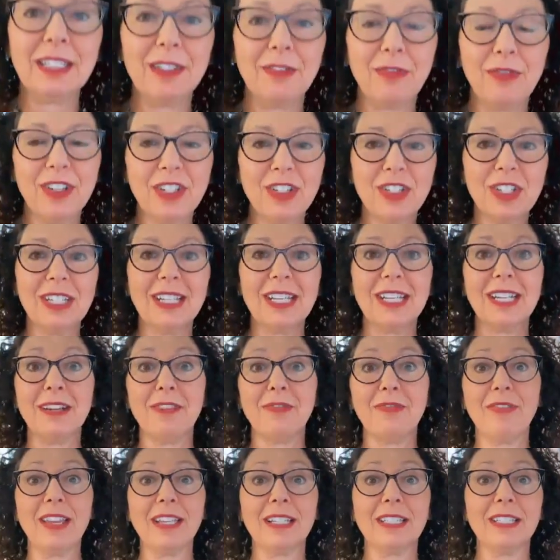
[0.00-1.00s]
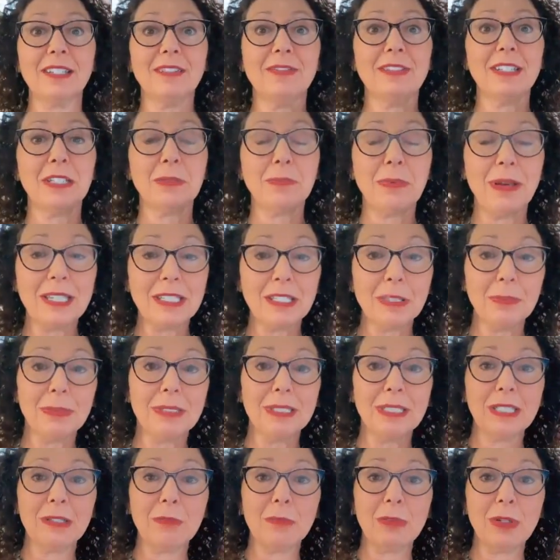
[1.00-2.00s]
as efficient and effective as
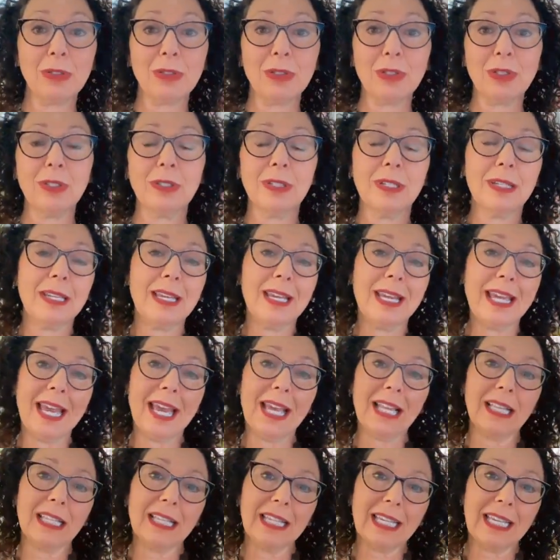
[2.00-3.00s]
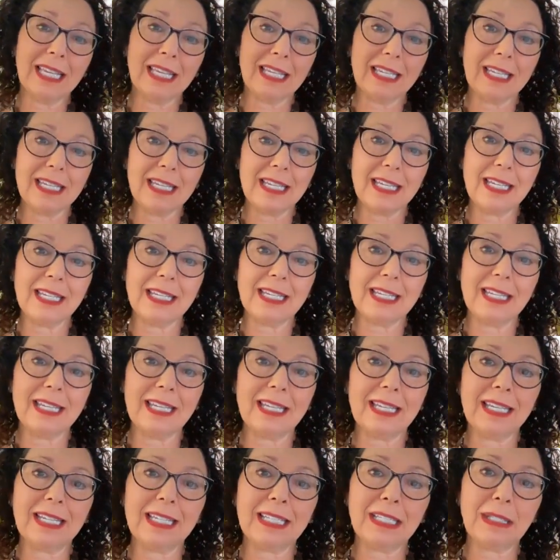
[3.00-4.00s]
possible in the most elegant
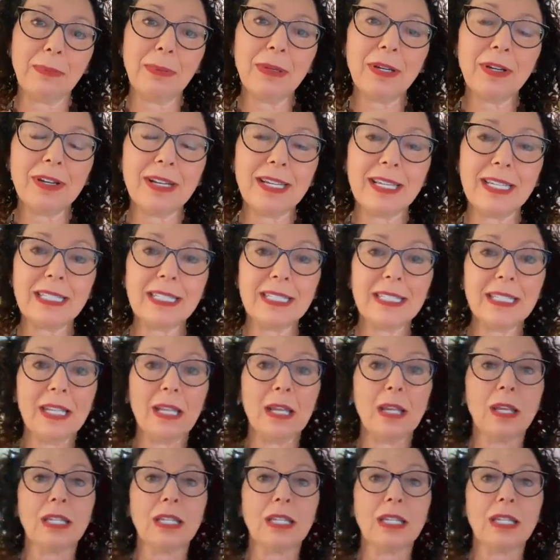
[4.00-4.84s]
experience?